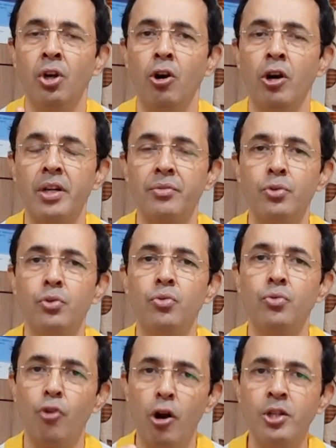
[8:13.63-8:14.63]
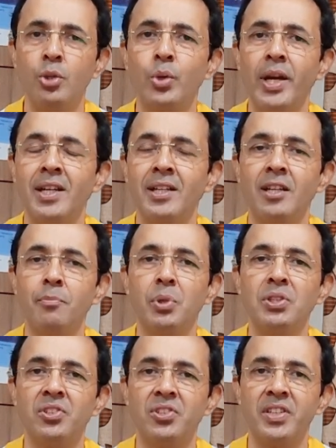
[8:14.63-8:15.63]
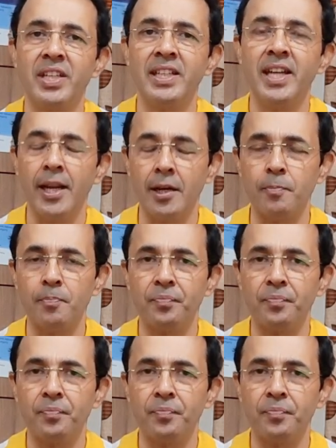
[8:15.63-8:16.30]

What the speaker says: or if you want to get a dimple surgery done.